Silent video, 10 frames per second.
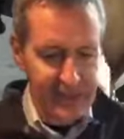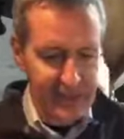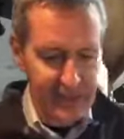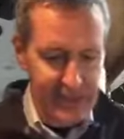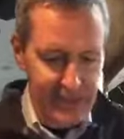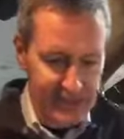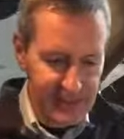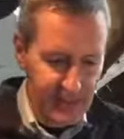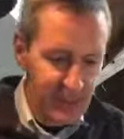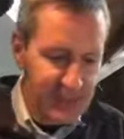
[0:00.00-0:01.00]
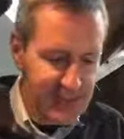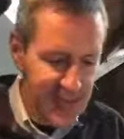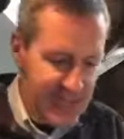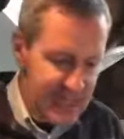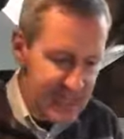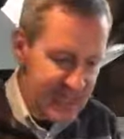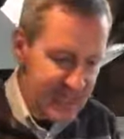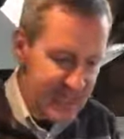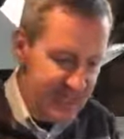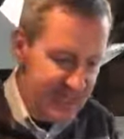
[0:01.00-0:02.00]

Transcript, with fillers: Great. Good morning, Sandy.